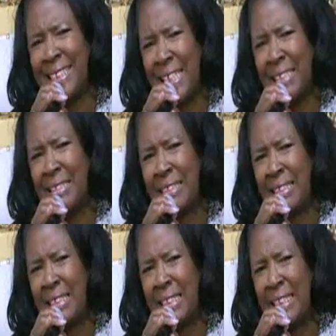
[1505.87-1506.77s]
and 10,
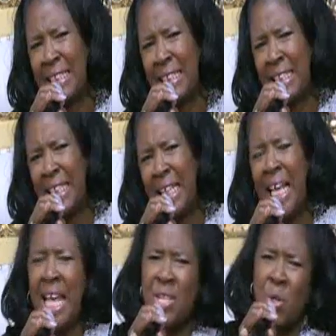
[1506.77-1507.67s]

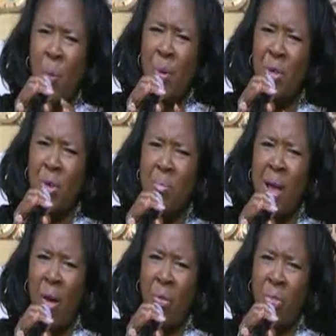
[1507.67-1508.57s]
is open
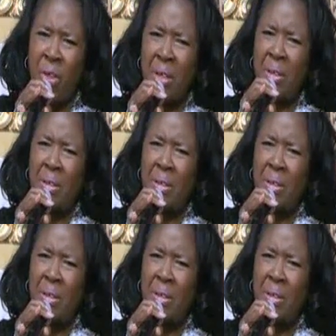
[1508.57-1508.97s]
your mouth.